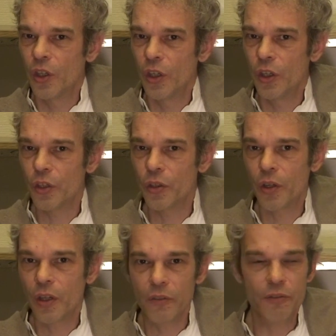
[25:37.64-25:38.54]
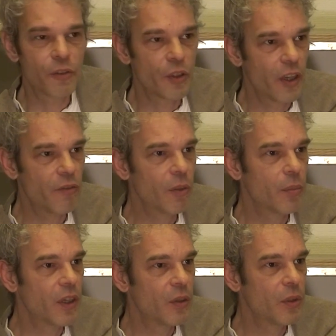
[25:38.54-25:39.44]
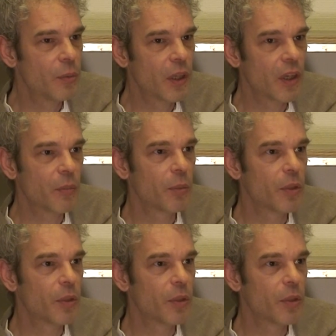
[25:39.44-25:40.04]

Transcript: your love for everybody will become a